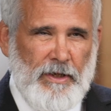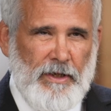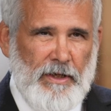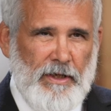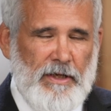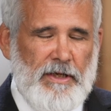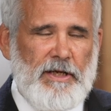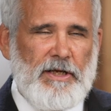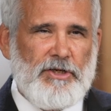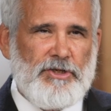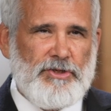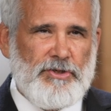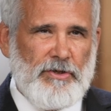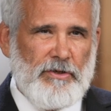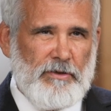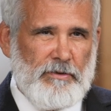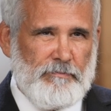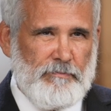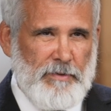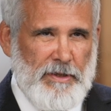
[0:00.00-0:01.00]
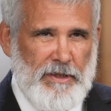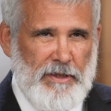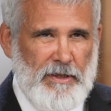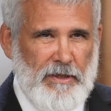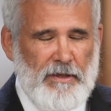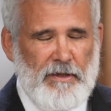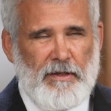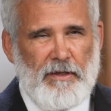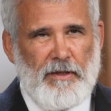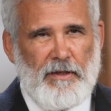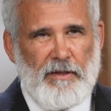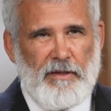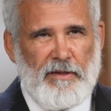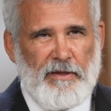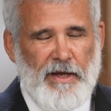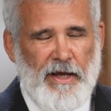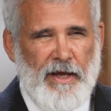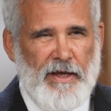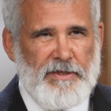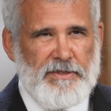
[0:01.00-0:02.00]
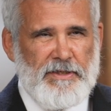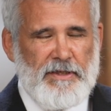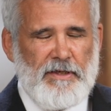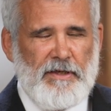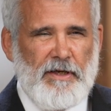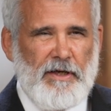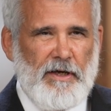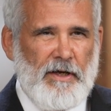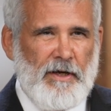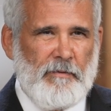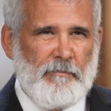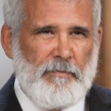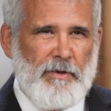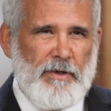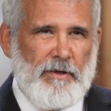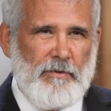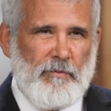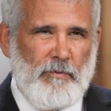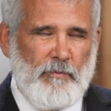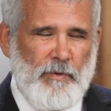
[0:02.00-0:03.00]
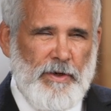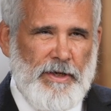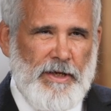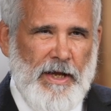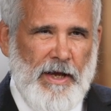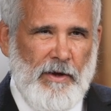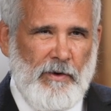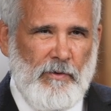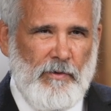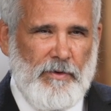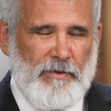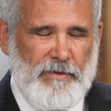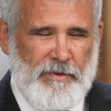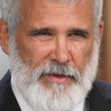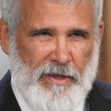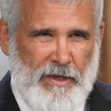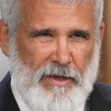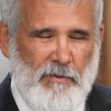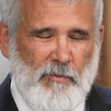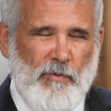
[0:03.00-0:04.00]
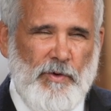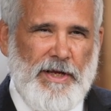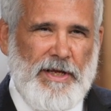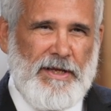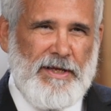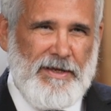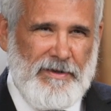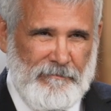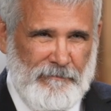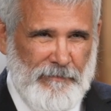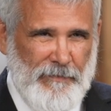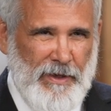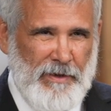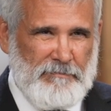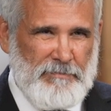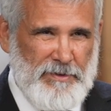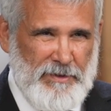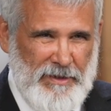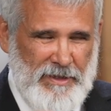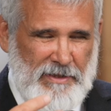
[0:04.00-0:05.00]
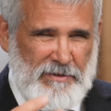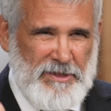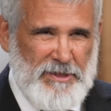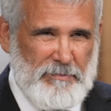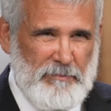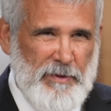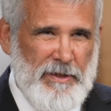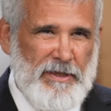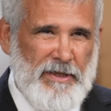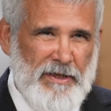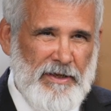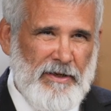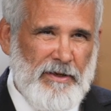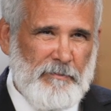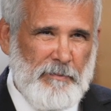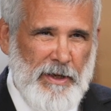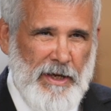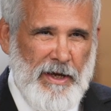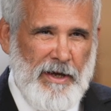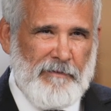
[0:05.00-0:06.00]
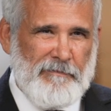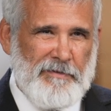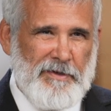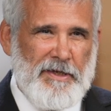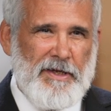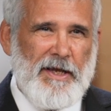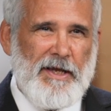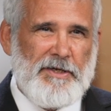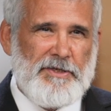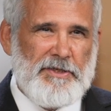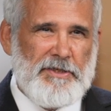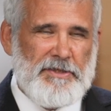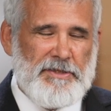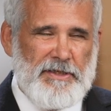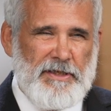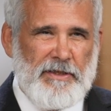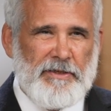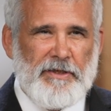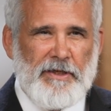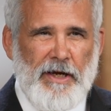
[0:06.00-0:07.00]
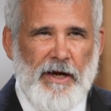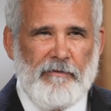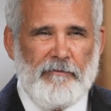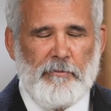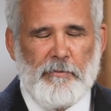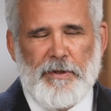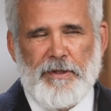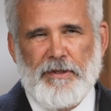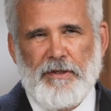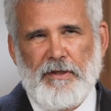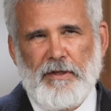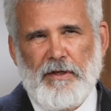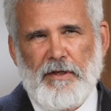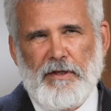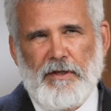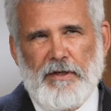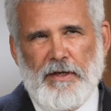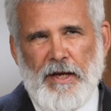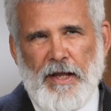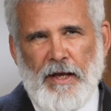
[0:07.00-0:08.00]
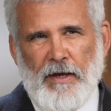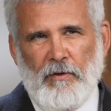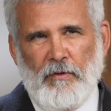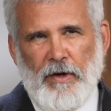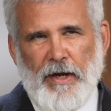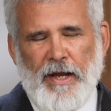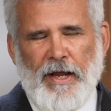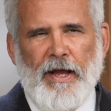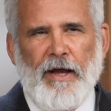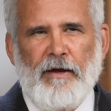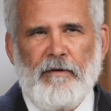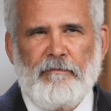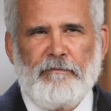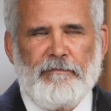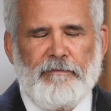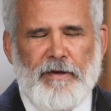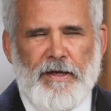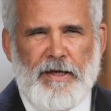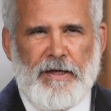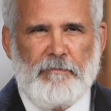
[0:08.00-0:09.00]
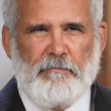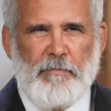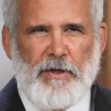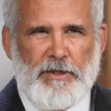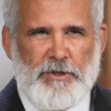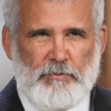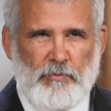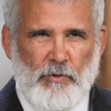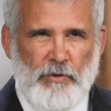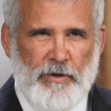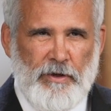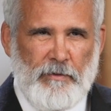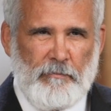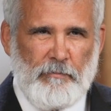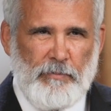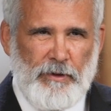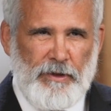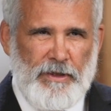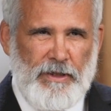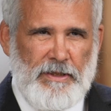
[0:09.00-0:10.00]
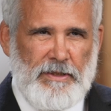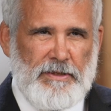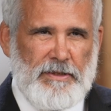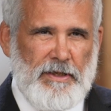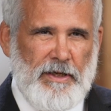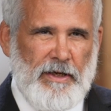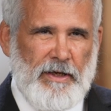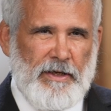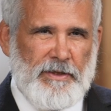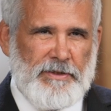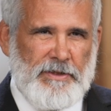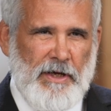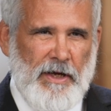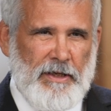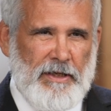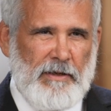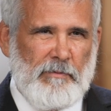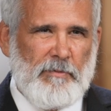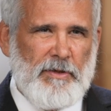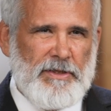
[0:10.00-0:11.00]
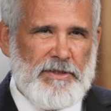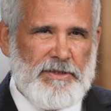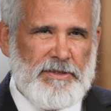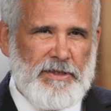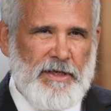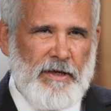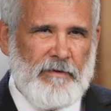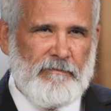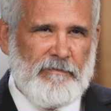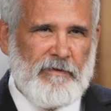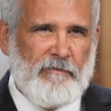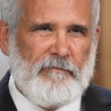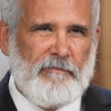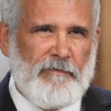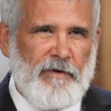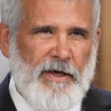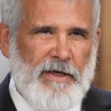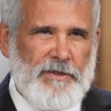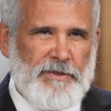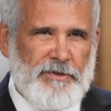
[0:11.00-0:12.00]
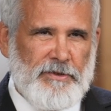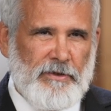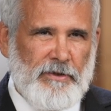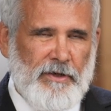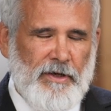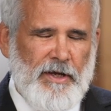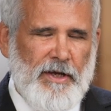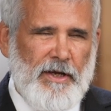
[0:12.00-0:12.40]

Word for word: And he assured me that um, we now, that we, um, he's speaking on behalf of the agency and the government, now have a much more complete uh, document set from Pfizer,